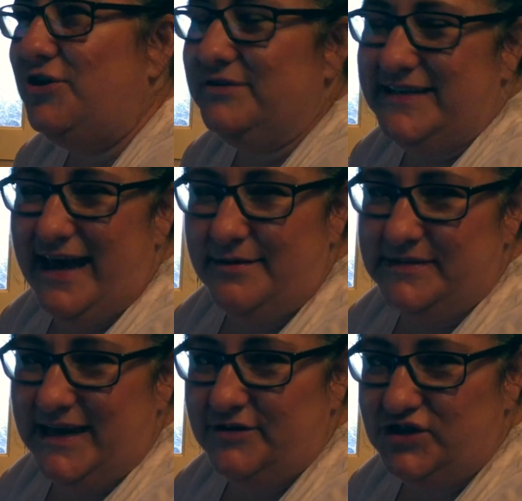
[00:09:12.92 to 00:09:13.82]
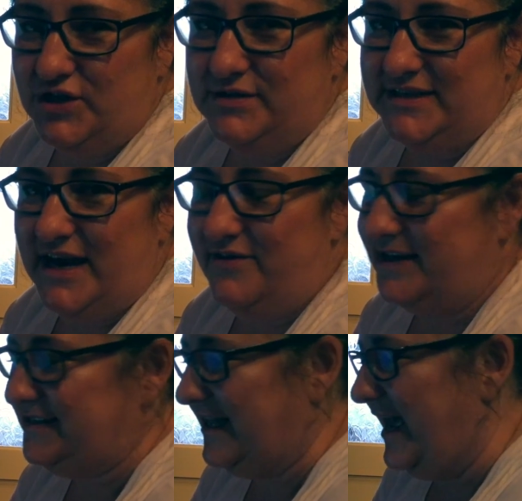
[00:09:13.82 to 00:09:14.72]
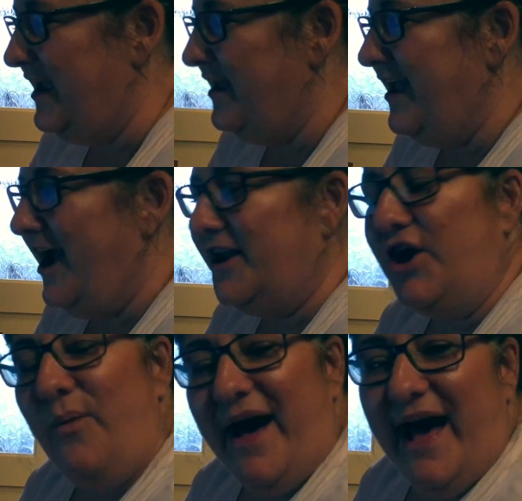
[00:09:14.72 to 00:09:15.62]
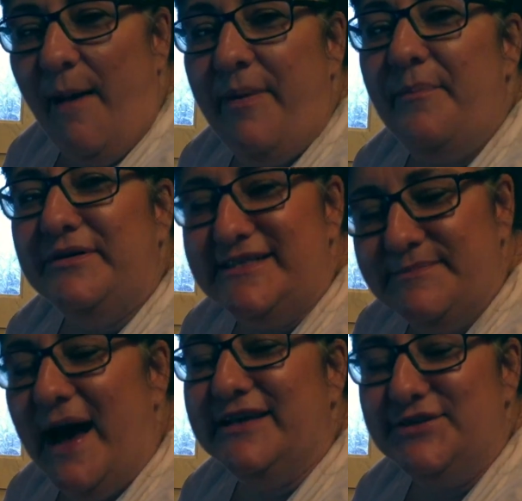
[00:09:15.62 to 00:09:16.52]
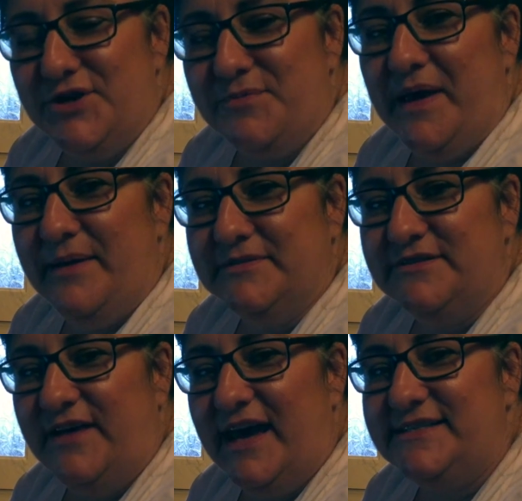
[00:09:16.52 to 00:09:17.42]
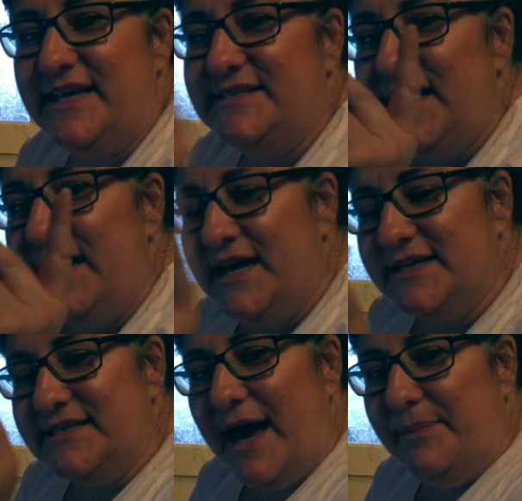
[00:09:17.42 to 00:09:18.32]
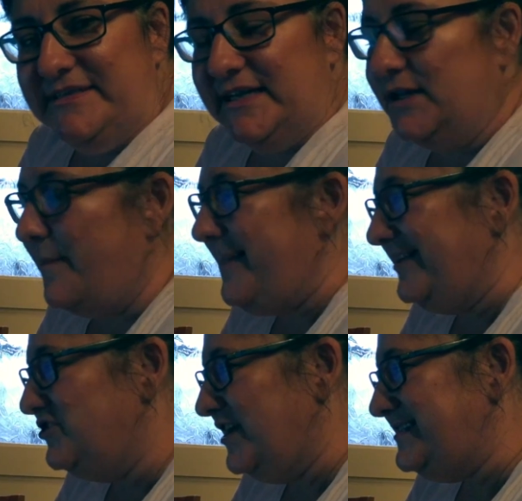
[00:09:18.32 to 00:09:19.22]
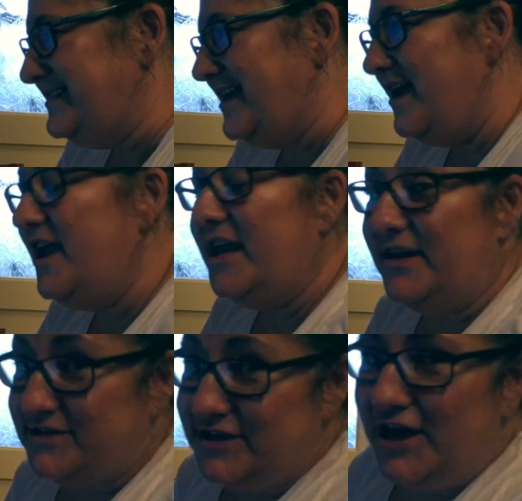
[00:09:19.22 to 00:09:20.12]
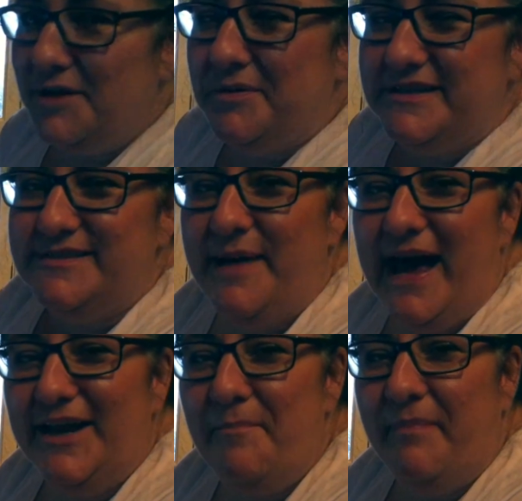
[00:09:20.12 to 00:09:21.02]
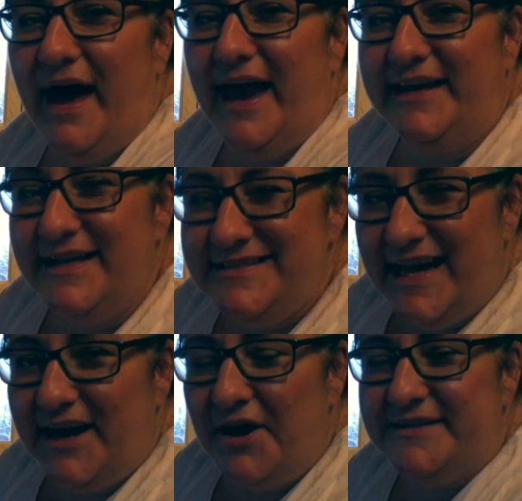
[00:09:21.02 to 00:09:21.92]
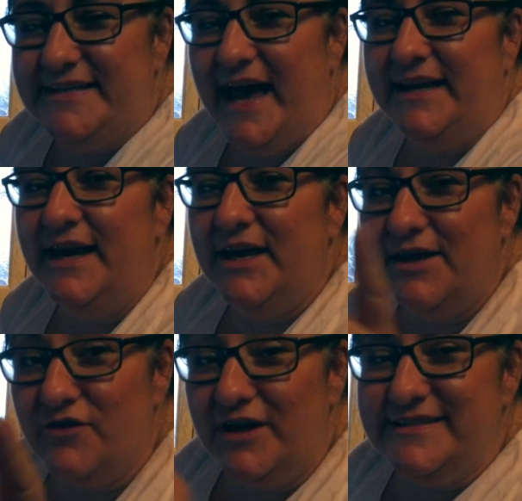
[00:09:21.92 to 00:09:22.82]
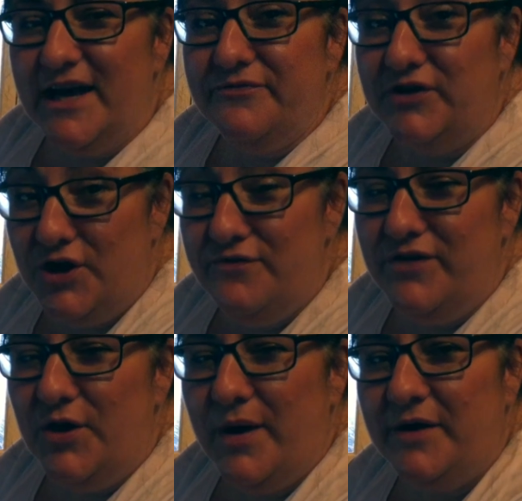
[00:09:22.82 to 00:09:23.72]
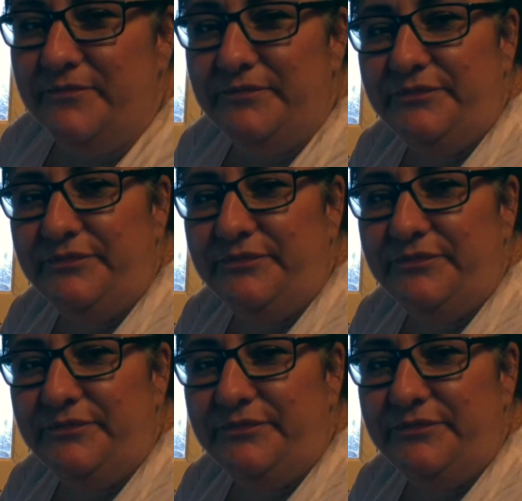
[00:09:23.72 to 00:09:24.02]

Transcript: don't take themselves too seriously, and are quite happy putting smiles on other people's faces. Because Capital Manchester, you certainly put a smile on mine. ten out of ten, you've got yourself a new viewer.